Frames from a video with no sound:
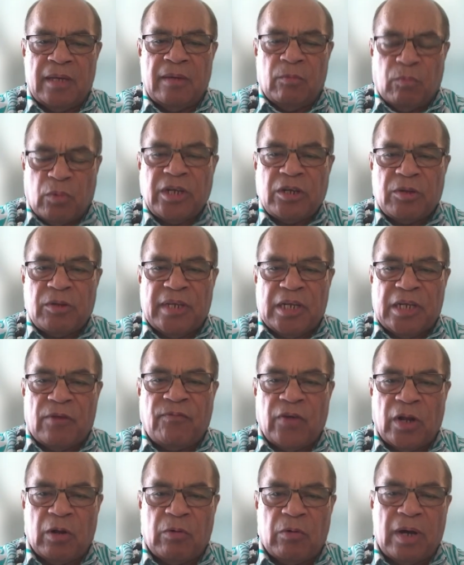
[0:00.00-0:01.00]
wanted me to
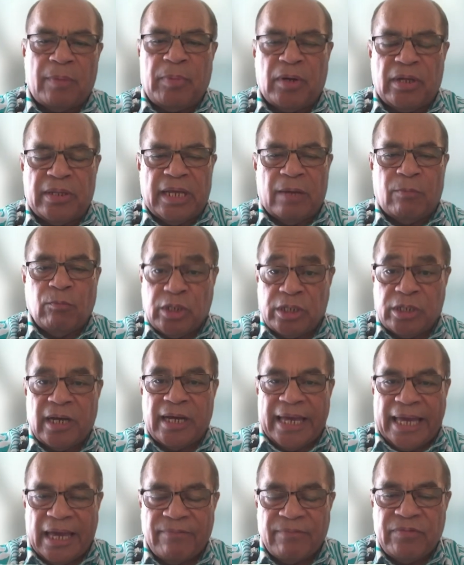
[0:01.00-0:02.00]
follow up on that, which
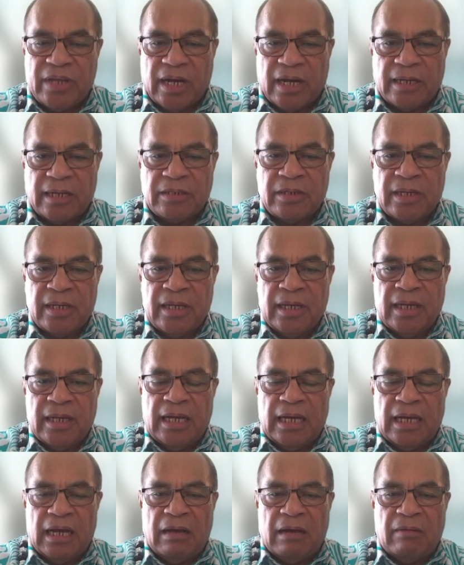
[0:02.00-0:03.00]
I have done right.
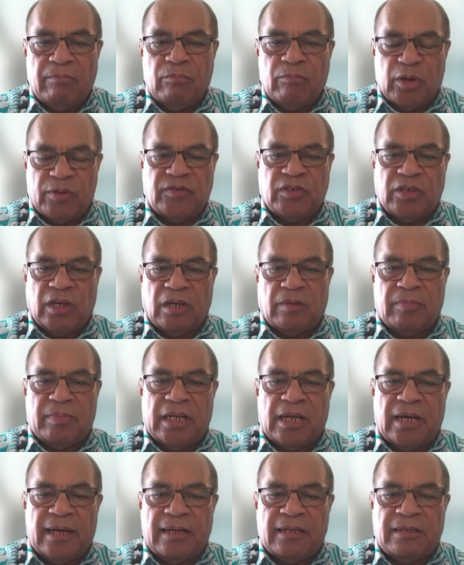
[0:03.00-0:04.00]
uh, with
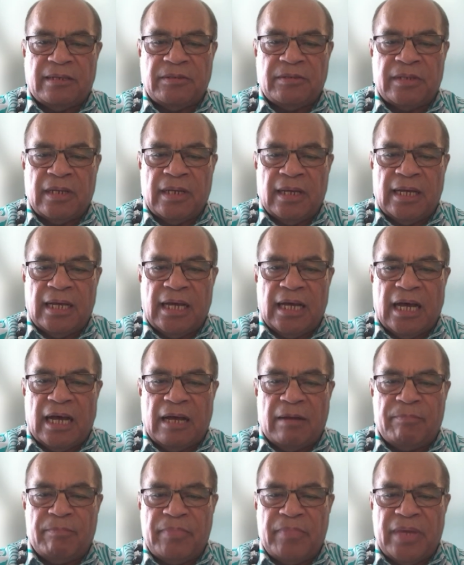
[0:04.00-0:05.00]
Solomon Island
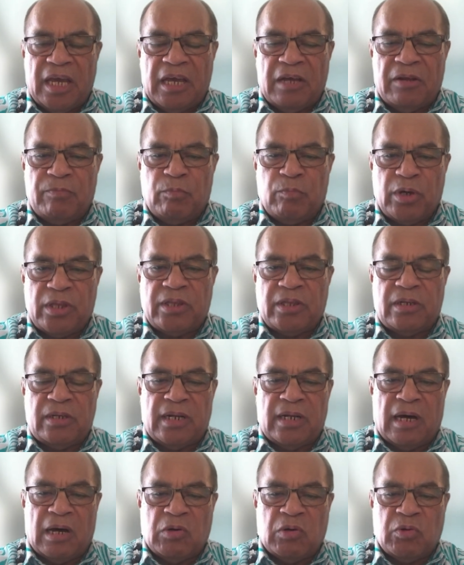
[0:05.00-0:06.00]
um, and with
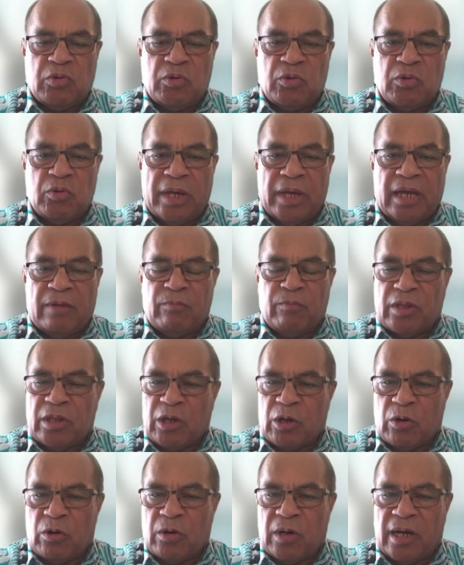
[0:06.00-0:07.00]
Nauru and with
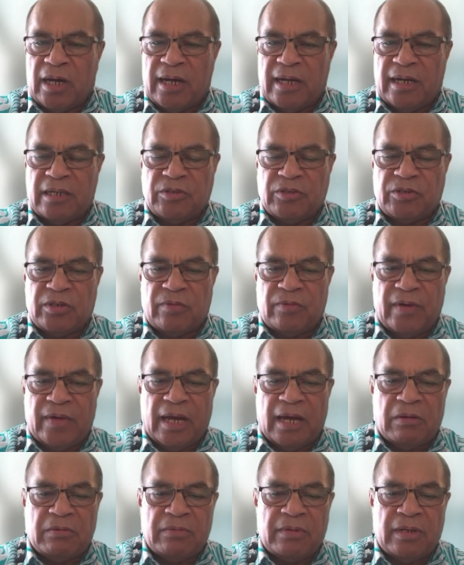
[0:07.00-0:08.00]
the Cook Islands
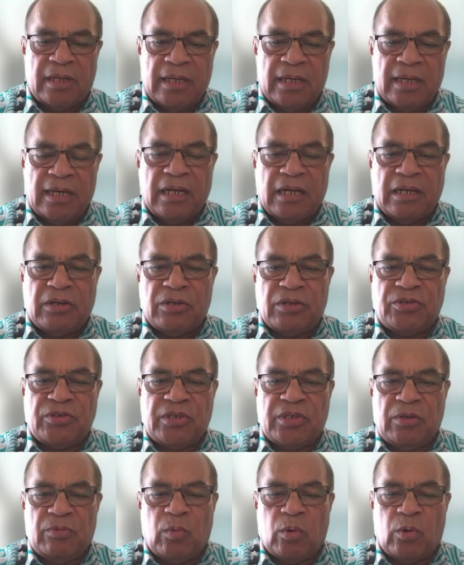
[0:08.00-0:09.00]
around
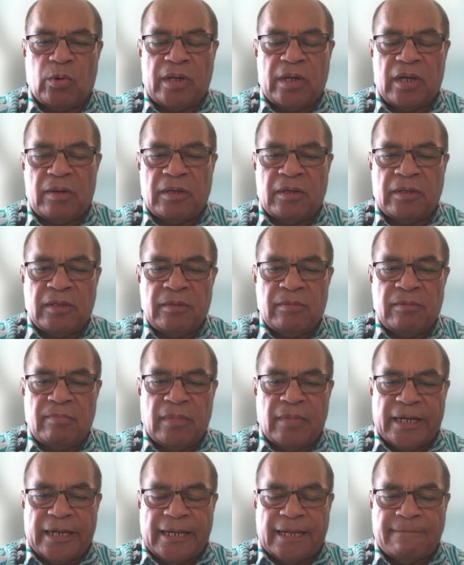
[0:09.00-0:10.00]
undersea water
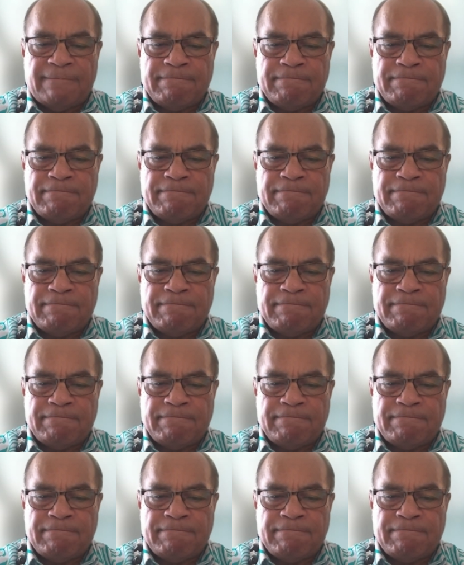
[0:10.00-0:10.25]
mining.